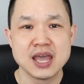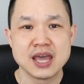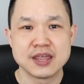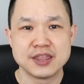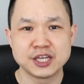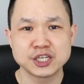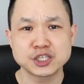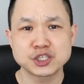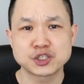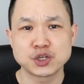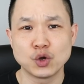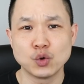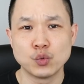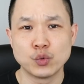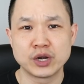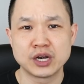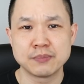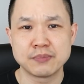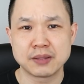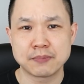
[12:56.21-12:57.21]
This show
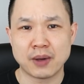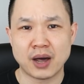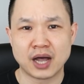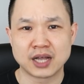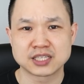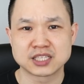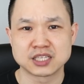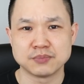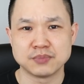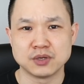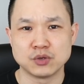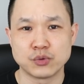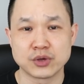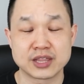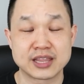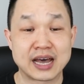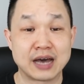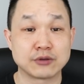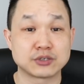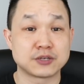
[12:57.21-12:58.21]
wouldn't be possible
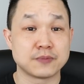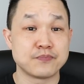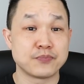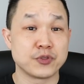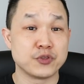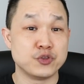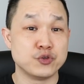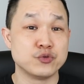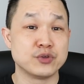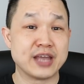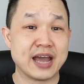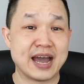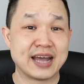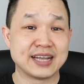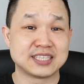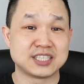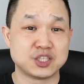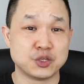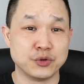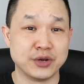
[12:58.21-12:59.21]
without you
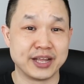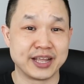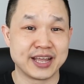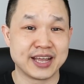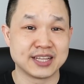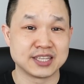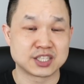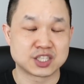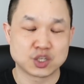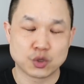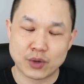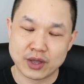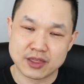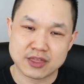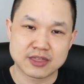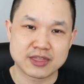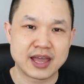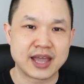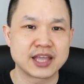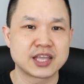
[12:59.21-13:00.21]
guys tuning in, so I
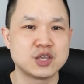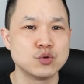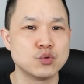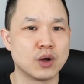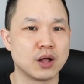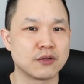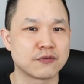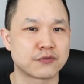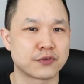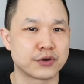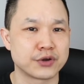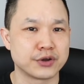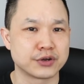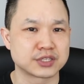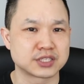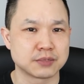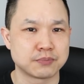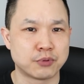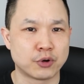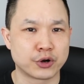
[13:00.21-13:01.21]
thank you all for your
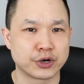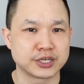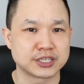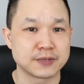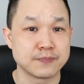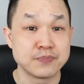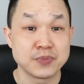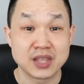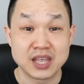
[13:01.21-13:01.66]
support.